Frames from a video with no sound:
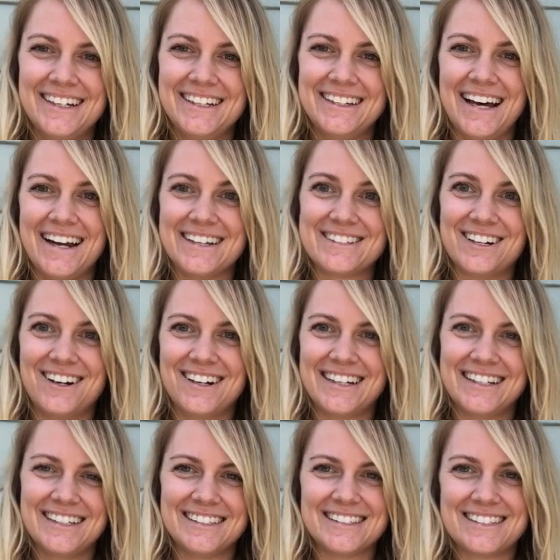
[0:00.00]
that it's
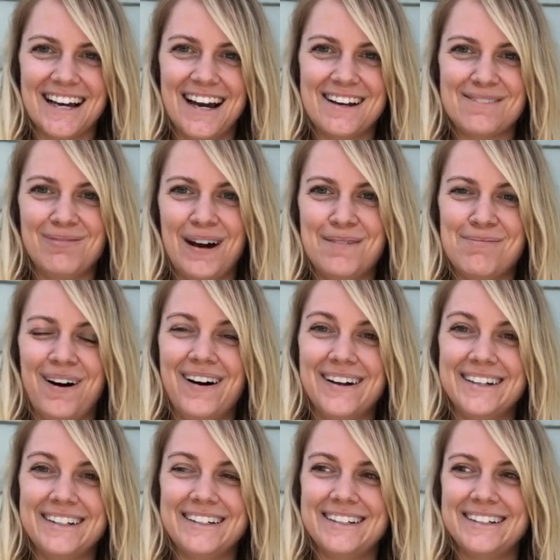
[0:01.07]
already inside of my
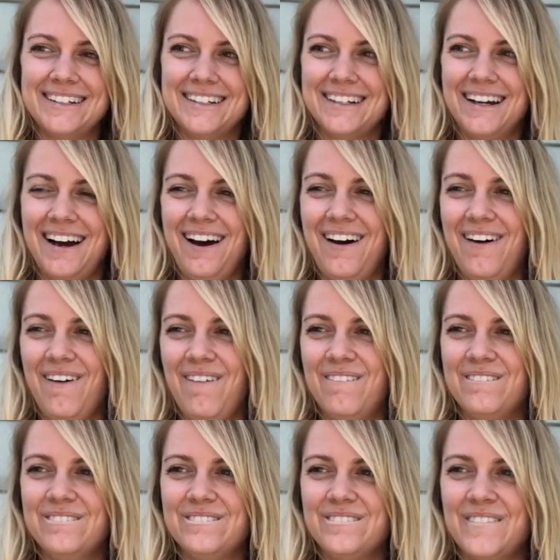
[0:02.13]
body?
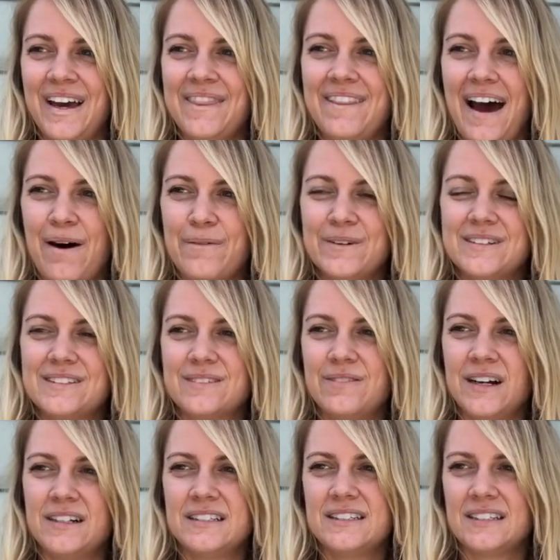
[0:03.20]
And that was
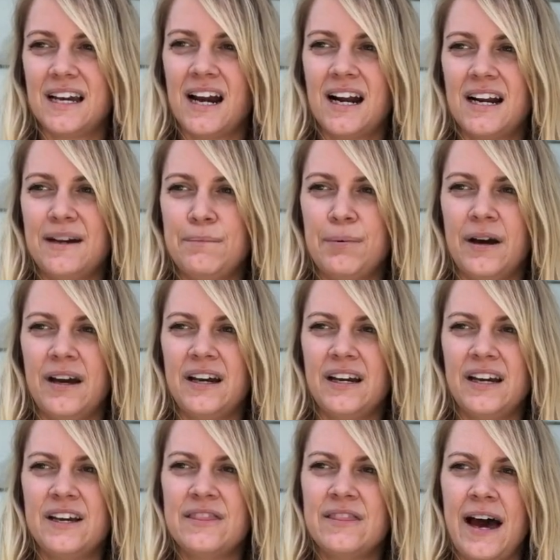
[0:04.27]
very scary. But
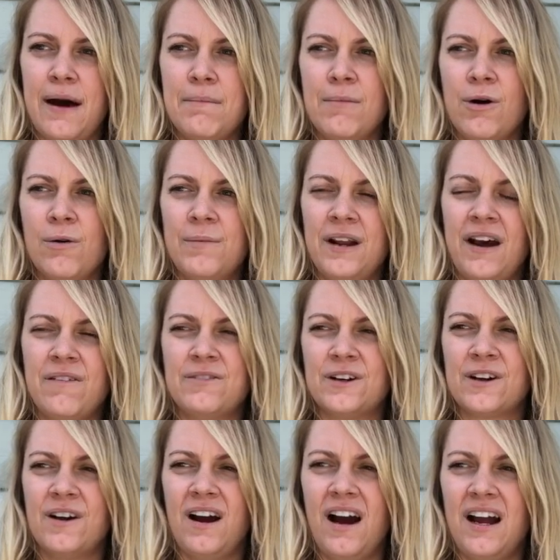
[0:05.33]
in that moment, after
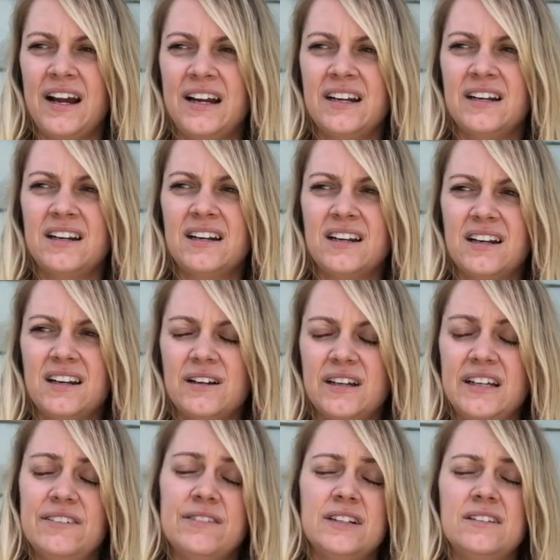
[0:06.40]
crying,
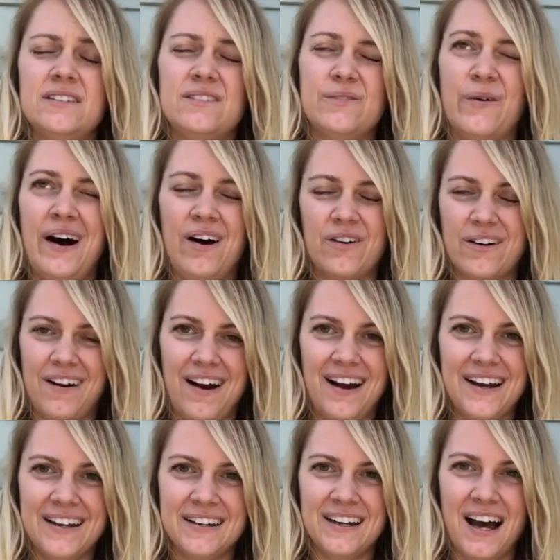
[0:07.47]
even while
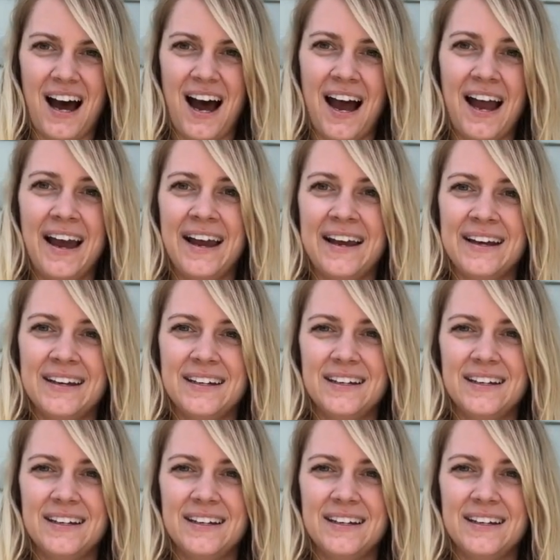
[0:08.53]
crying, I